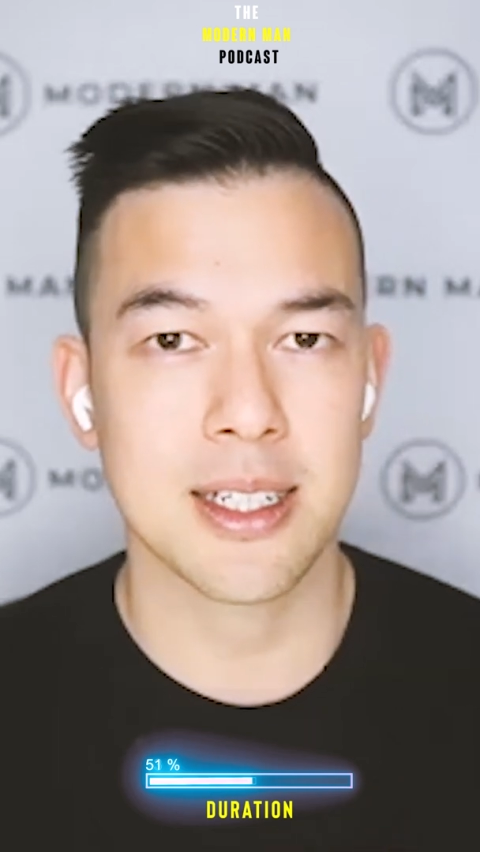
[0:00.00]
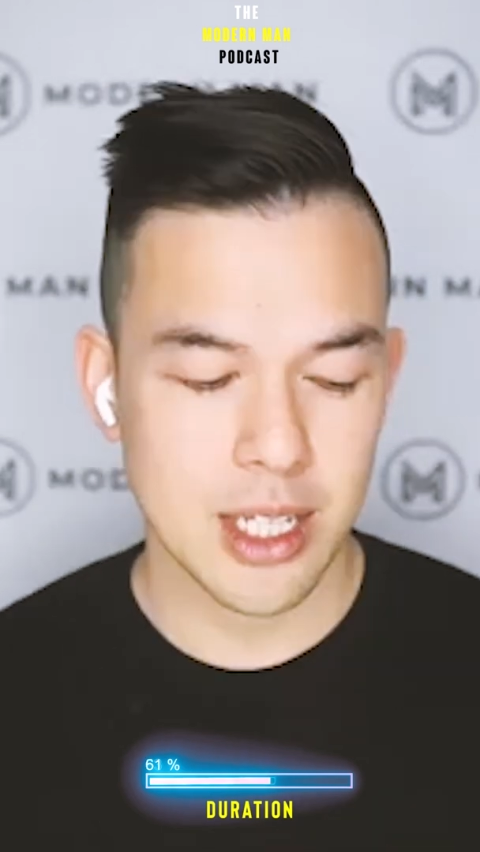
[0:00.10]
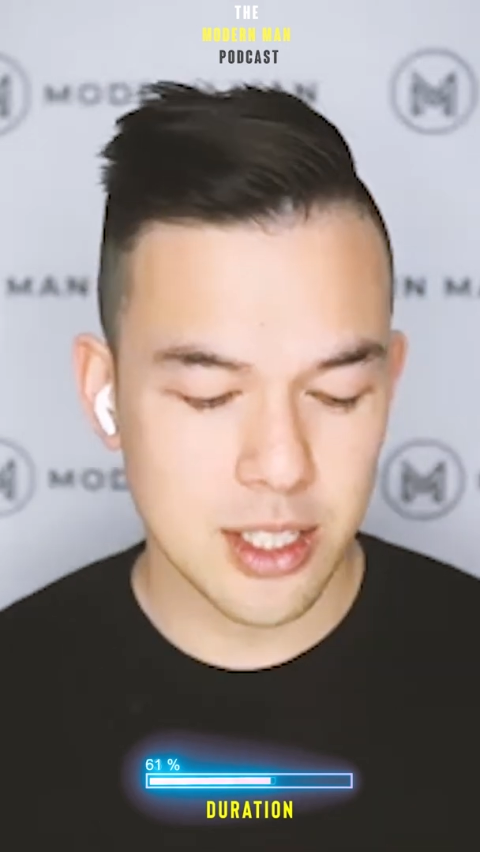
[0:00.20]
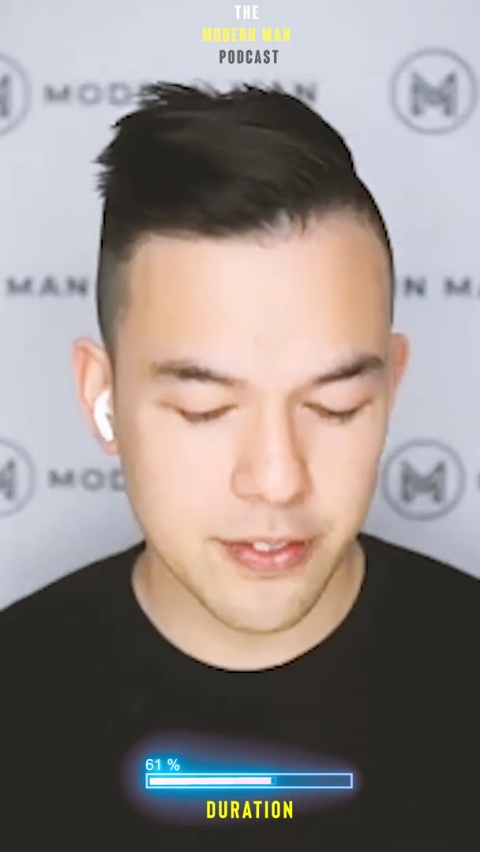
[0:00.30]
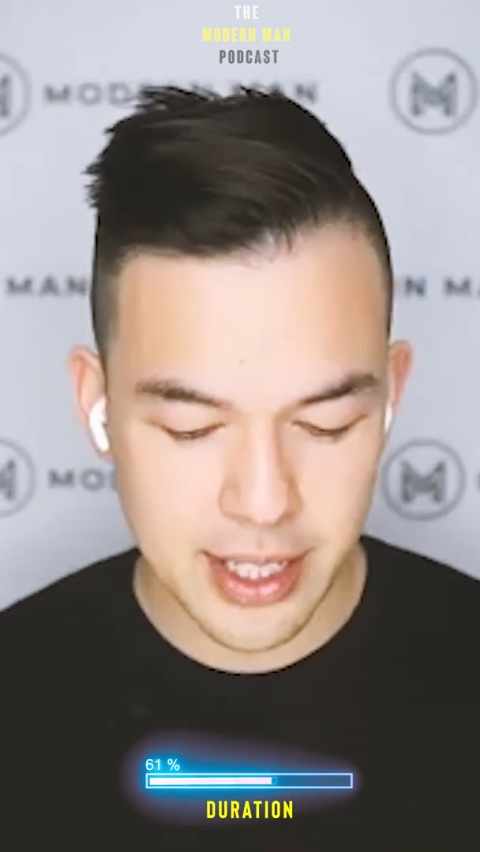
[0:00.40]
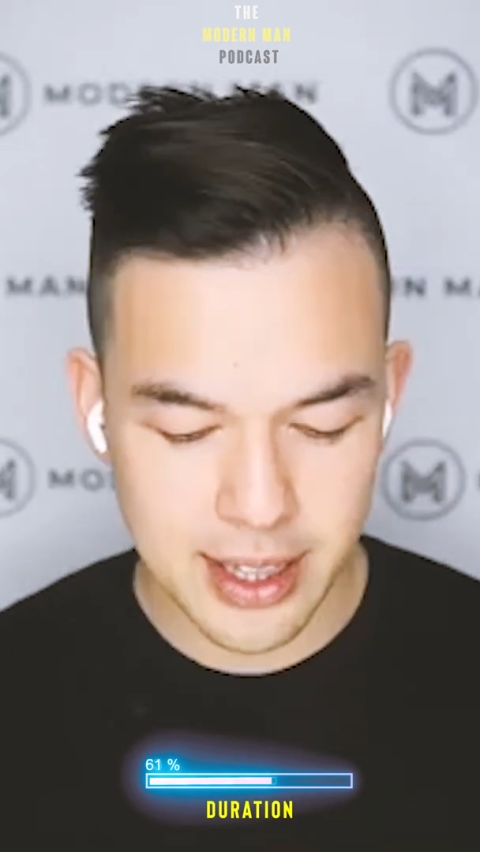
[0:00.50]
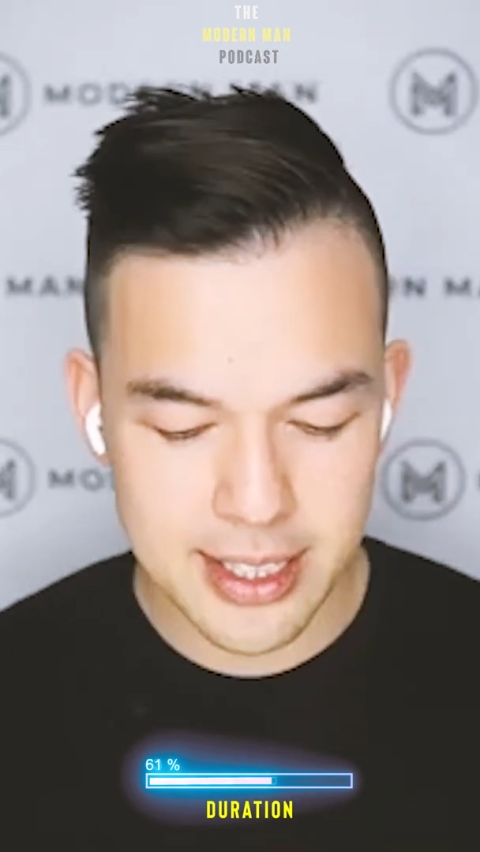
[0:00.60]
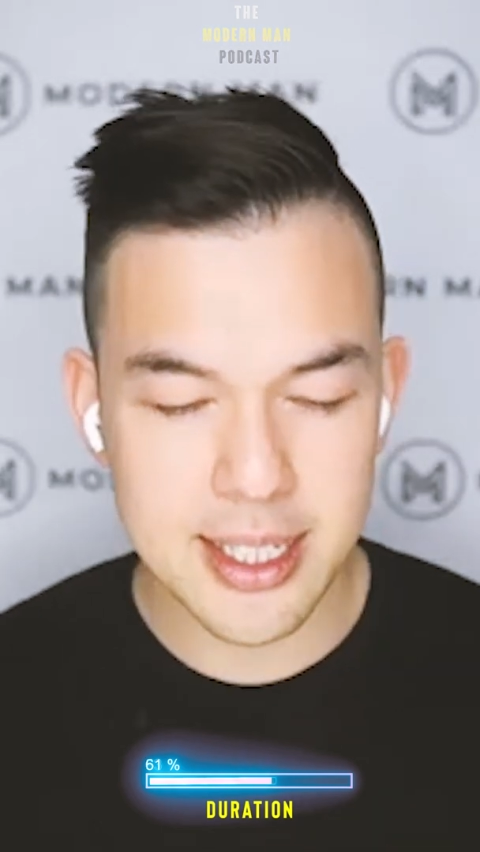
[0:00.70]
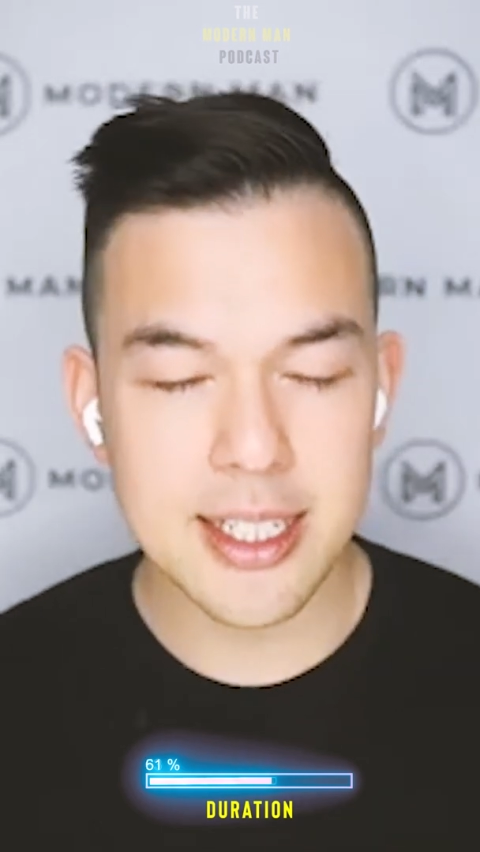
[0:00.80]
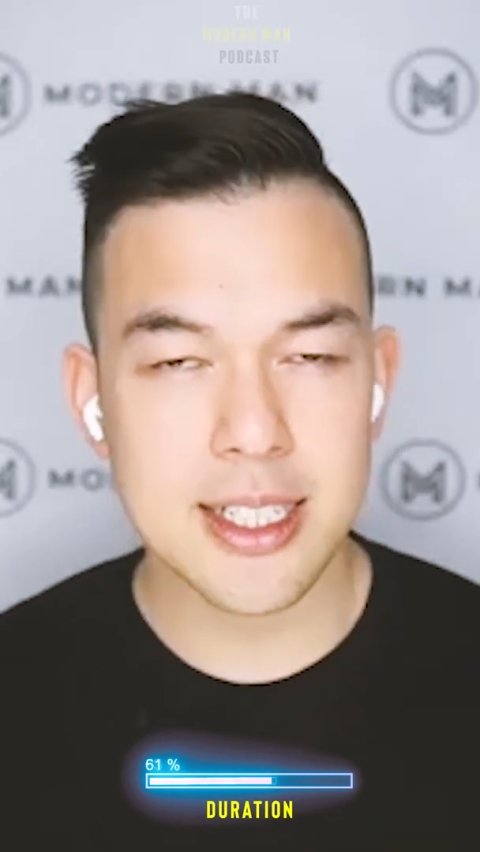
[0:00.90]
So if you're
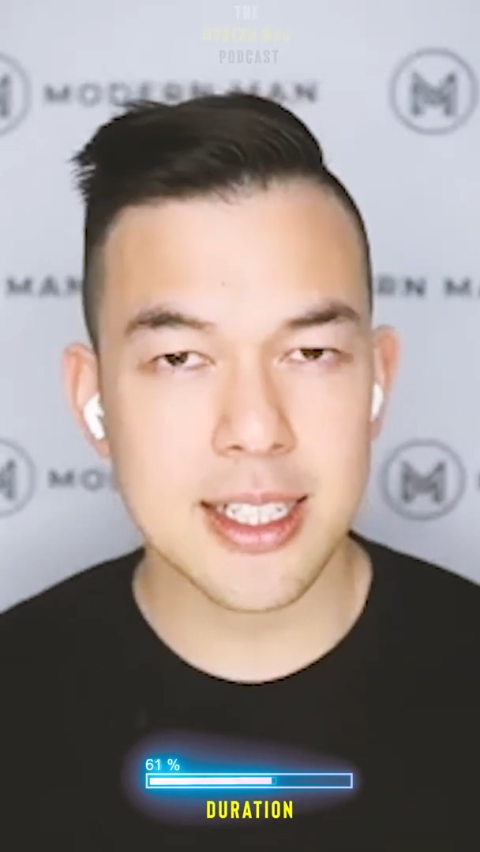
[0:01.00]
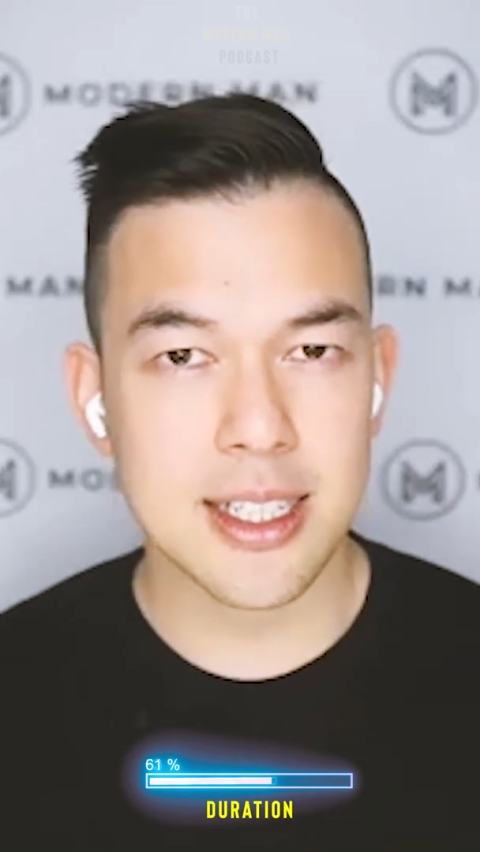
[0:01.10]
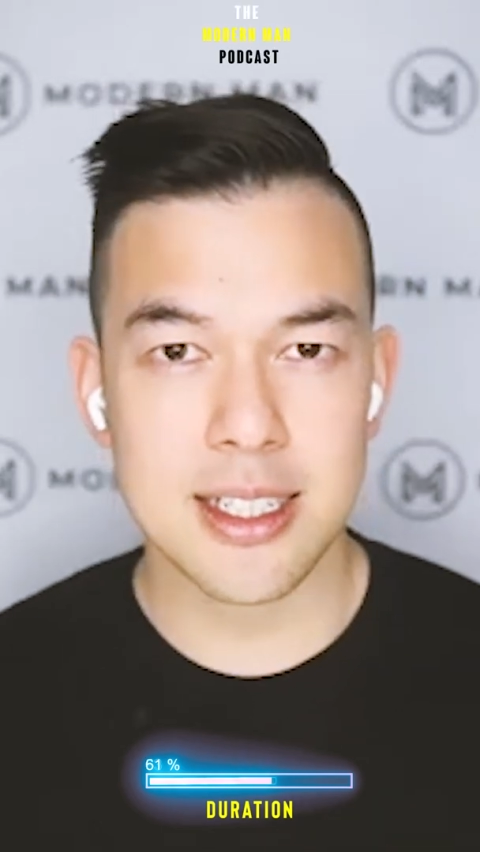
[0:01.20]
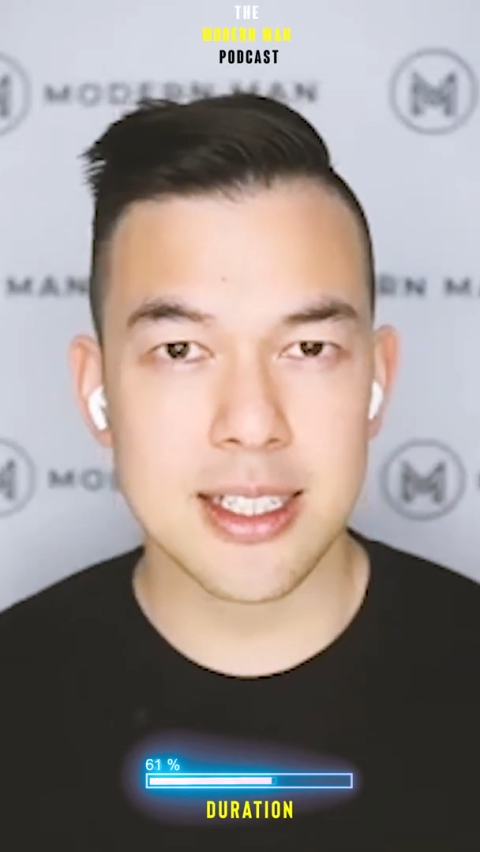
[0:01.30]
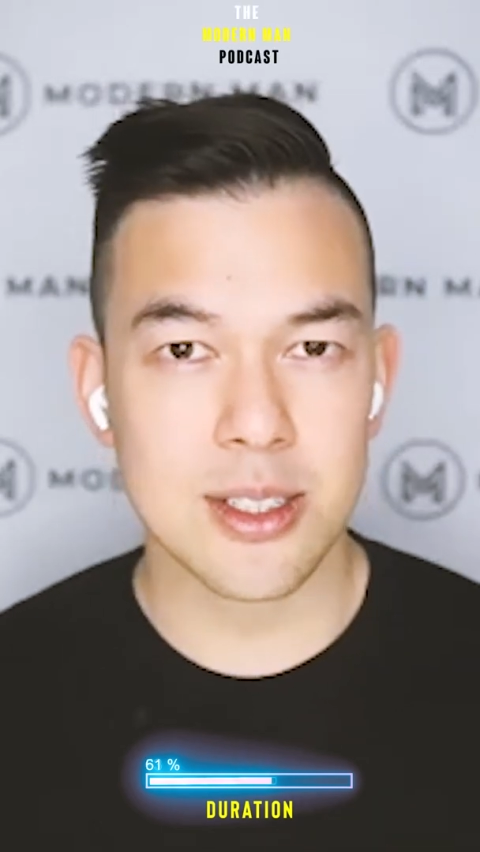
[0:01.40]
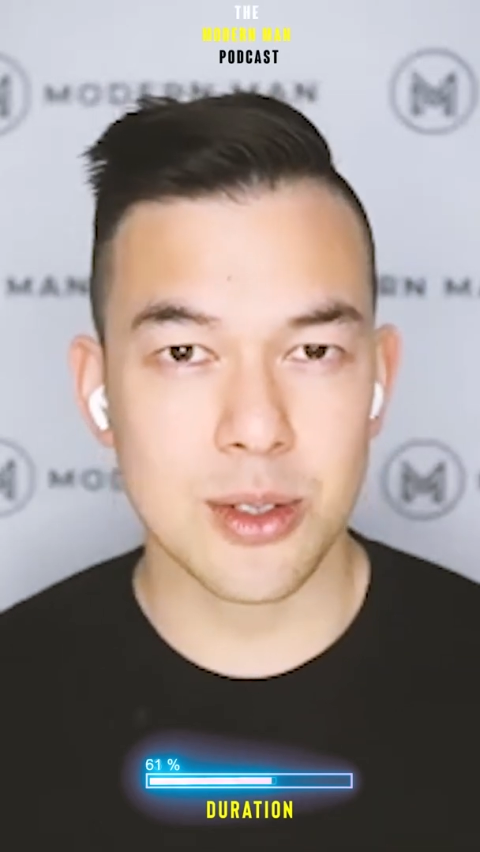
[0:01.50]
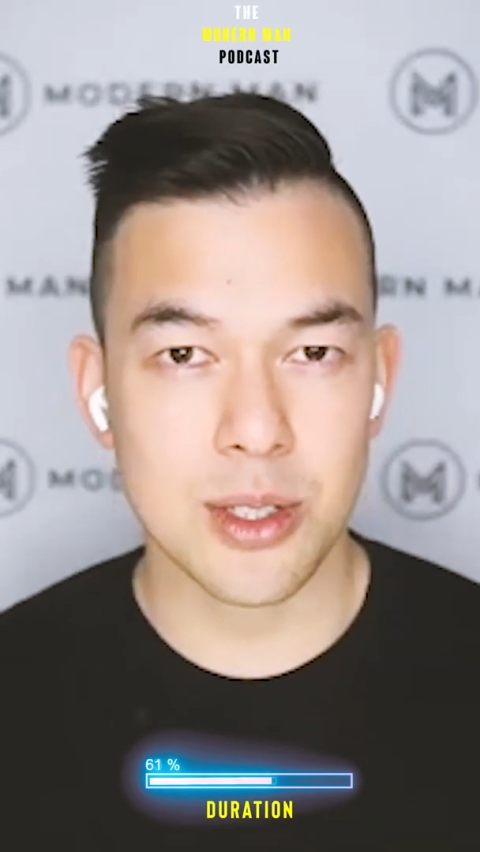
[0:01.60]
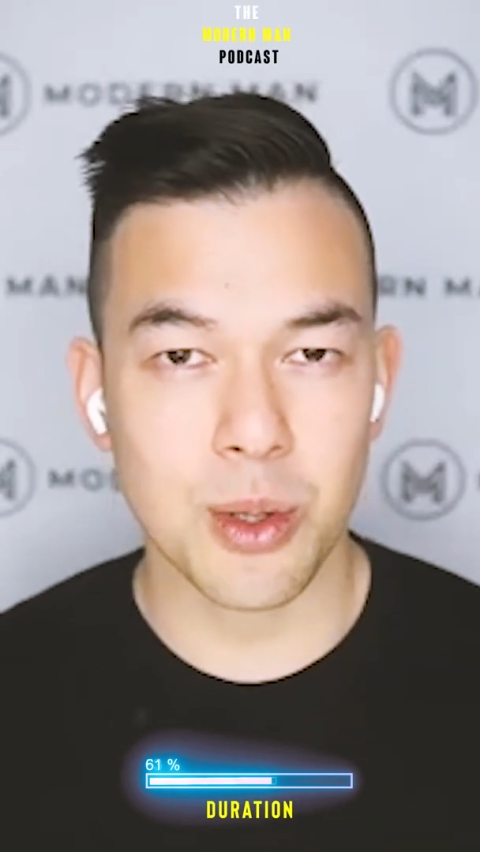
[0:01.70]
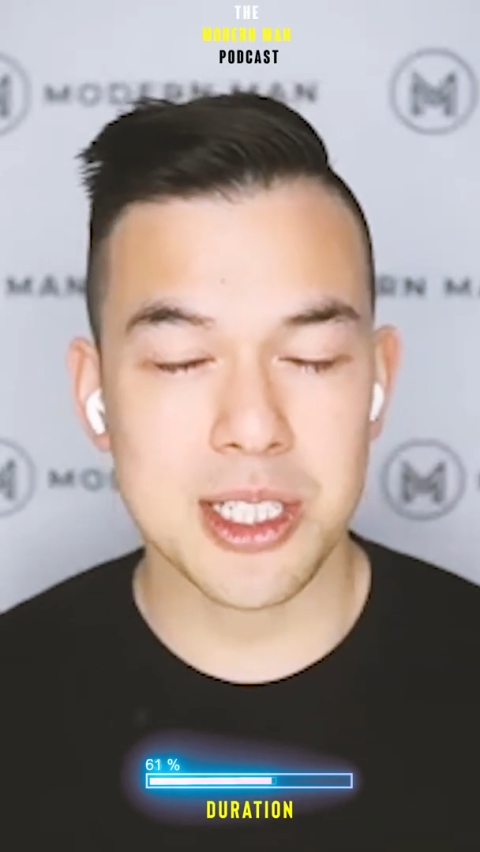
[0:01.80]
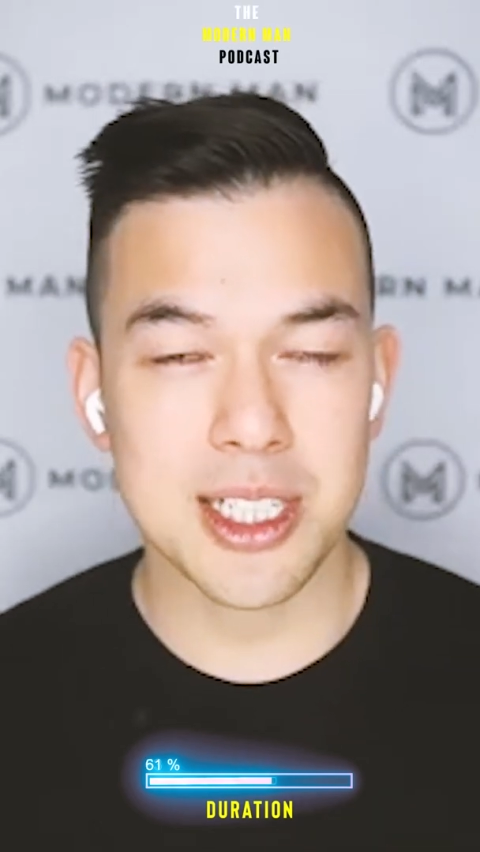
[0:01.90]
listening to this or you're
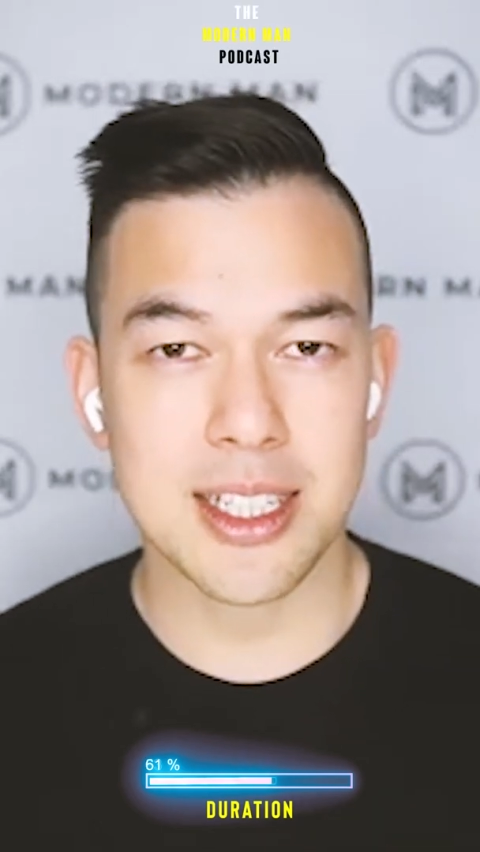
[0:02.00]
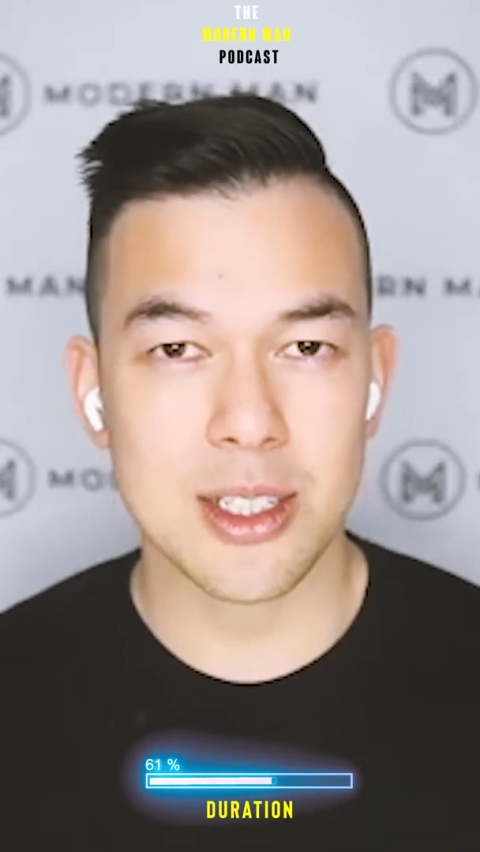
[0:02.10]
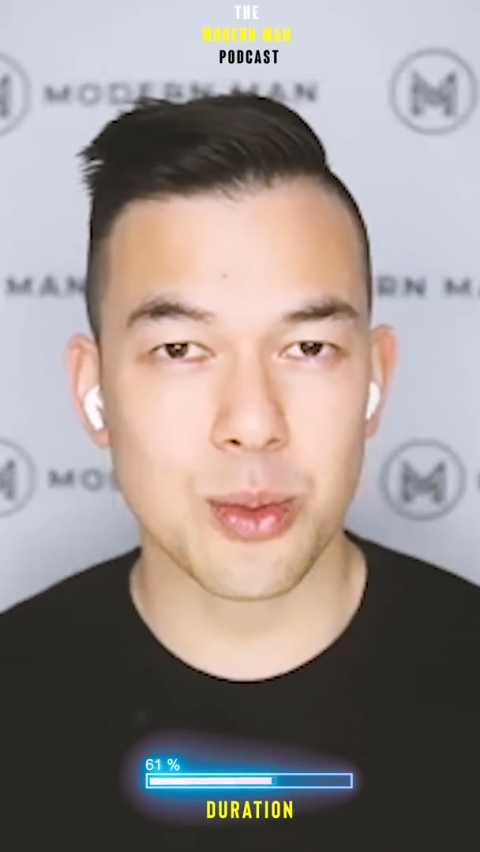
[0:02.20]
watching this,